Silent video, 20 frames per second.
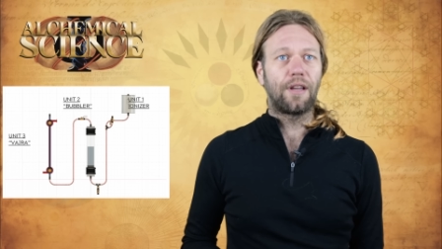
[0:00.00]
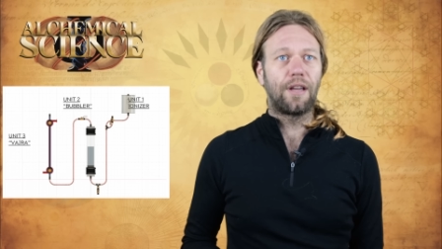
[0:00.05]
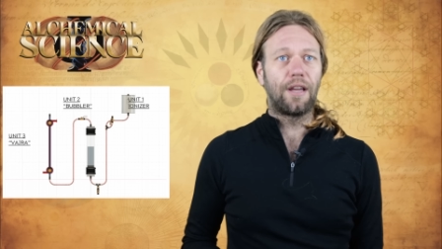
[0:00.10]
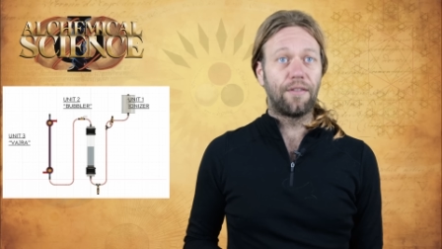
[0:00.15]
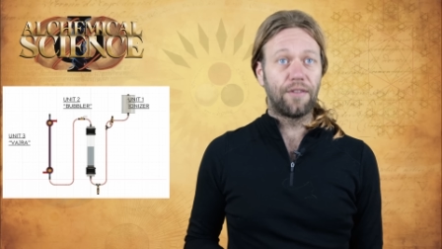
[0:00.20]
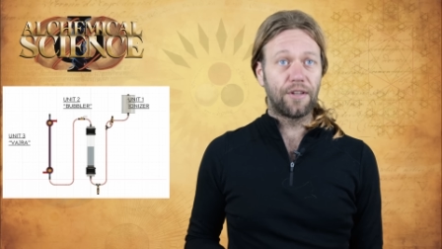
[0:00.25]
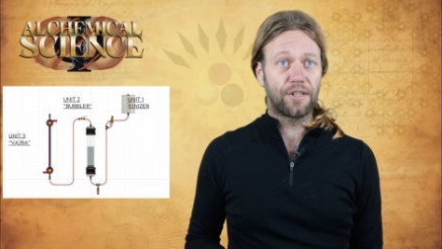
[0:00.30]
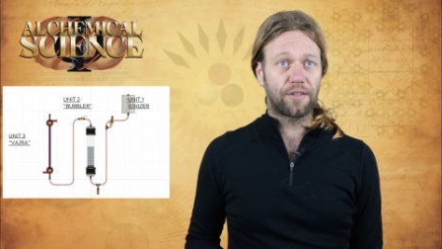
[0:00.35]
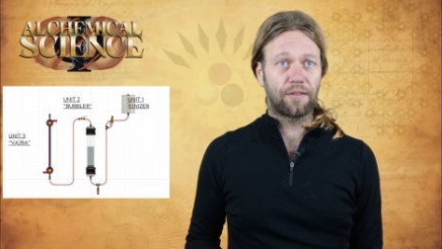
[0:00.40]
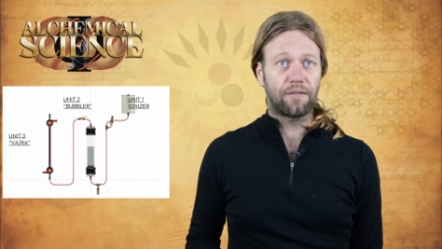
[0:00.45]

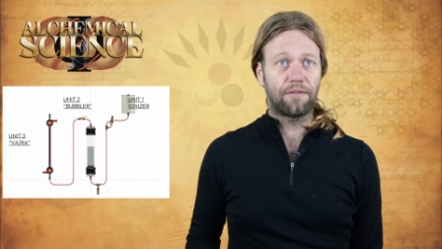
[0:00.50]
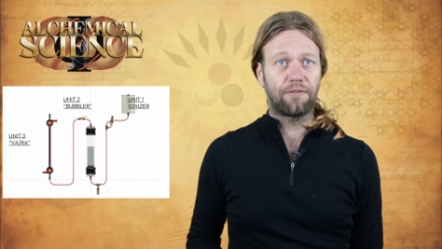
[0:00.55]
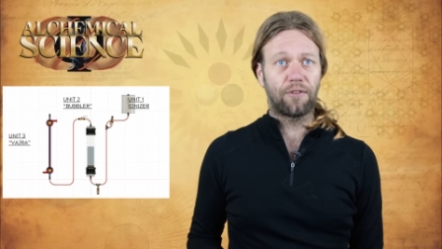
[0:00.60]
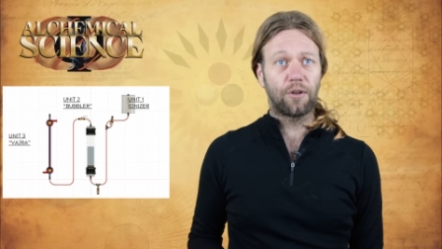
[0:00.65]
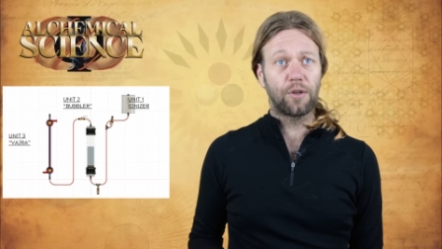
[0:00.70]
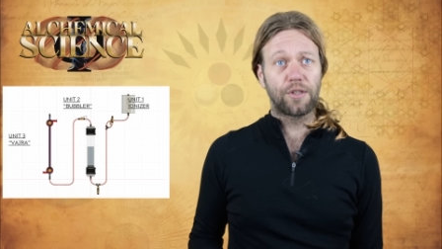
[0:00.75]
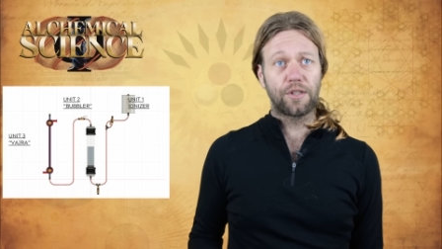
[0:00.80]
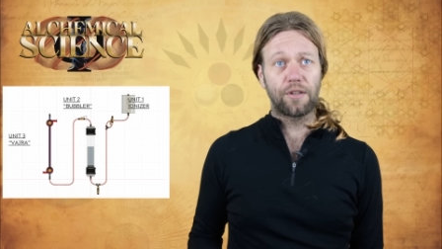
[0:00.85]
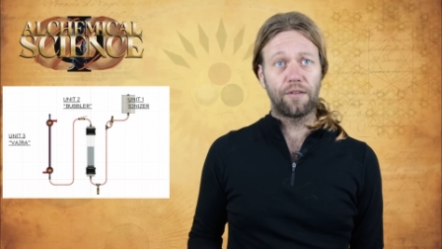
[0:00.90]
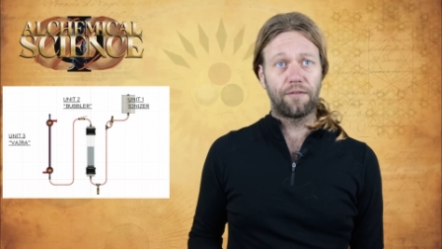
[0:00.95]
In this
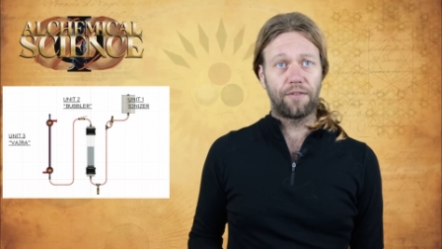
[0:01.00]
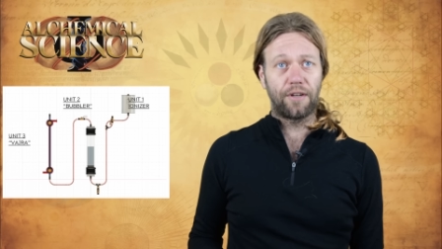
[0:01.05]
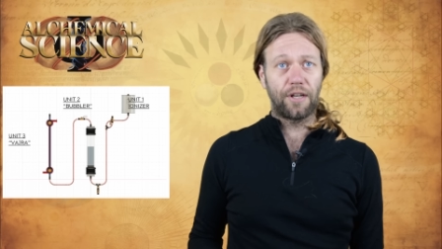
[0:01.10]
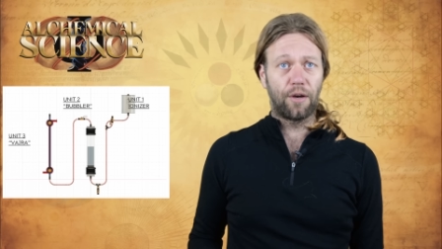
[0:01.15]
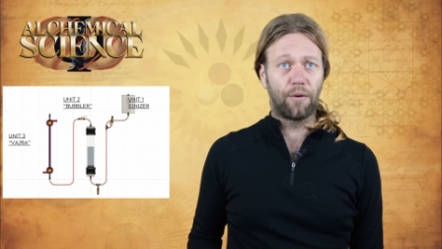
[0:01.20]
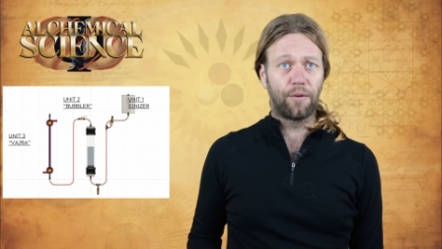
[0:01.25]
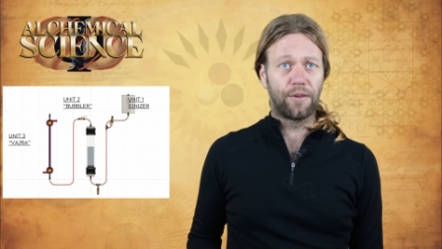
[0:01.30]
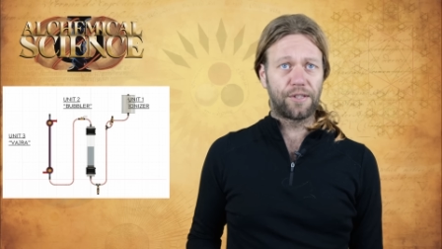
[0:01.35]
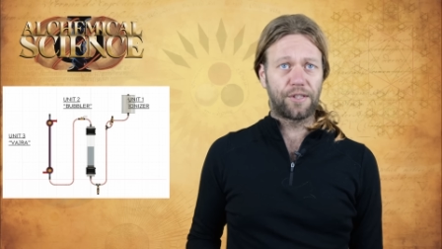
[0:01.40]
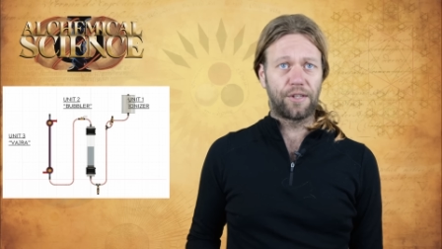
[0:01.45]
first
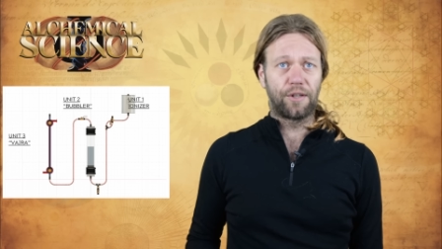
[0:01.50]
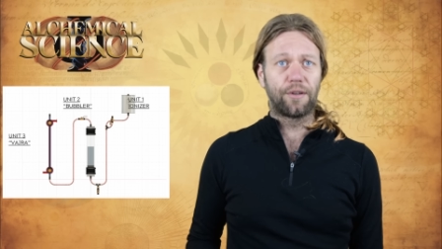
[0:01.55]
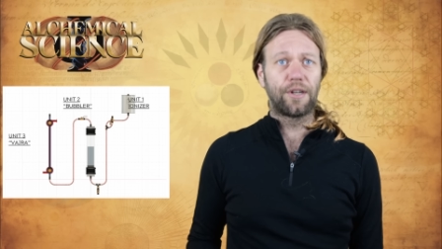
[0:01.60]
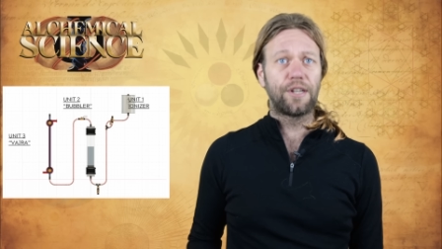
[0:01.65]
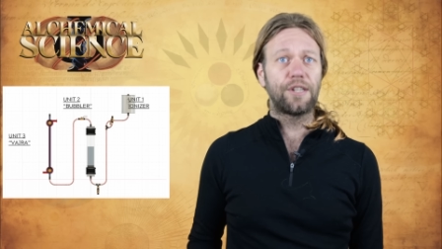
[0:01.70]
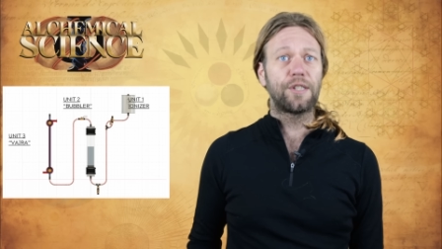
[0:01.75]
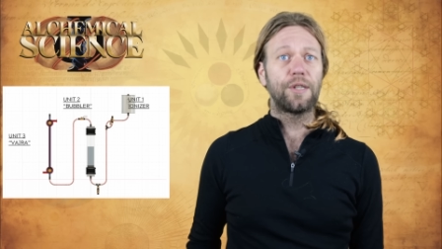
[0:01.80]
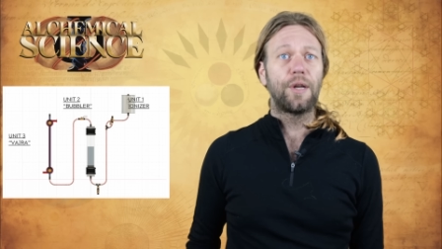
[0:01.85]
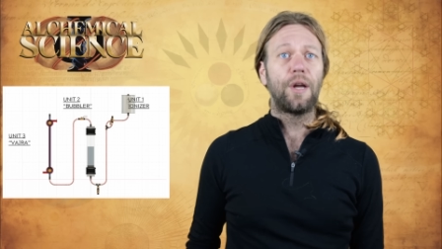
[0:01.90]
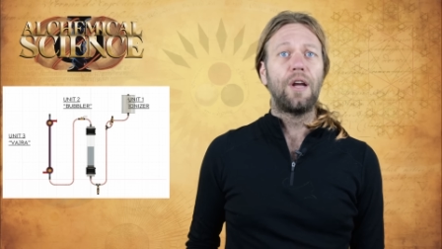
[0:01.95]
video of the
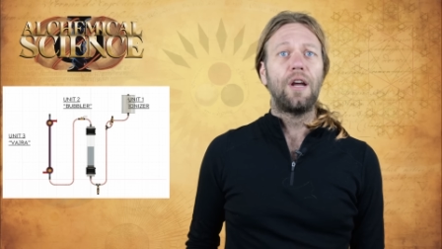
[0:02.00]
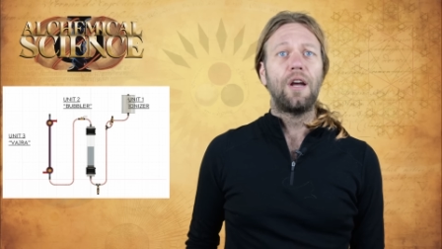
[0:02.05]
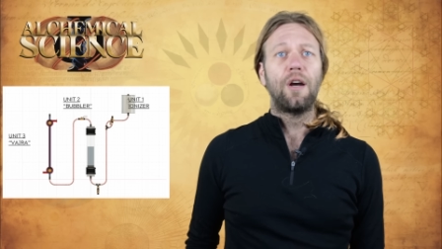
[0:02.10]
series,